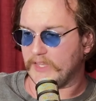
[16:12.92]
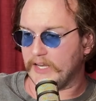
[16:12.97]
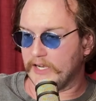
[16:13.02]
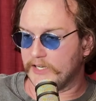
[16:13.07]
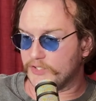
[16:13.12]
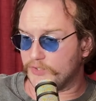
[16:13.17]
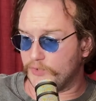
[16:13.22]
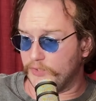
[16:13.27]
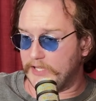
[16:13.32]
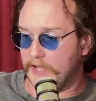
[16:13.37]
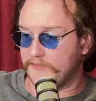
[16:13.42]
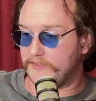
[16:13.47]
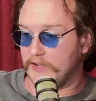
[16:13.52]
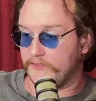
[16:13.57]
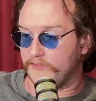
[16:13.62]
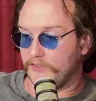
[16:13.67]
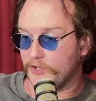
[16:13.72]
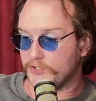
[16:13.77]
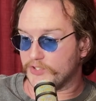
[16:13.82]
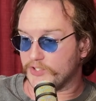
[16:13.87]
And it's good they've
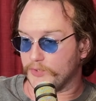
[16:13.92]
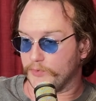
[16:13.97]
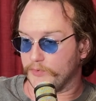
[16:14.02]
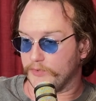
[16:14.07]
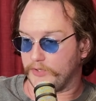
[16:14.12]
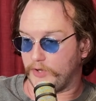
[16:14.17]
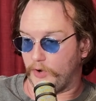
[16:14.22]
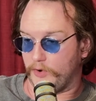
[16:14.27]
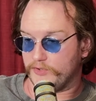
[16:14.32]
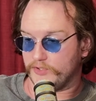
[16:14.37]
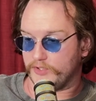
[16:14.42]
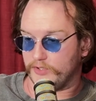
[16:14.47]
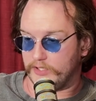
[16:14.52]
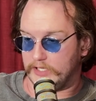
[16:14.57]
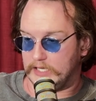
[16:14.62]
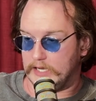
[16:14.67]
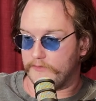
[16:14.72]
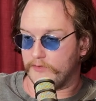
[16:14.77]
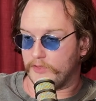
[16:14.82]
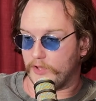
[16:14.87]
given those
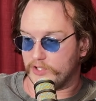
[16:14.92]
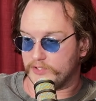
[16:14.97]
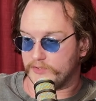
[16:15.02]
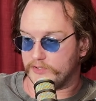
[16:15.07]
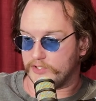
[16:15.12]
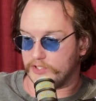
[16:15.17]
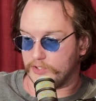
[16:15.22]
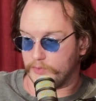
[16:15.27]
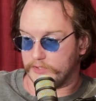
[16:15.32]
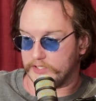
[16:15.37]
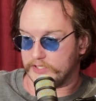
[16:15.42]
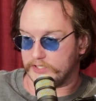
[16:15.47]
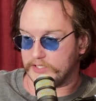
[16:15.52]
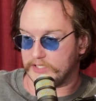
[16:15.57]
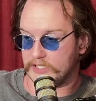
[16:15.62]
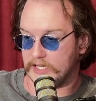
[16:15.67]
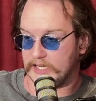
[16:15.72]
to us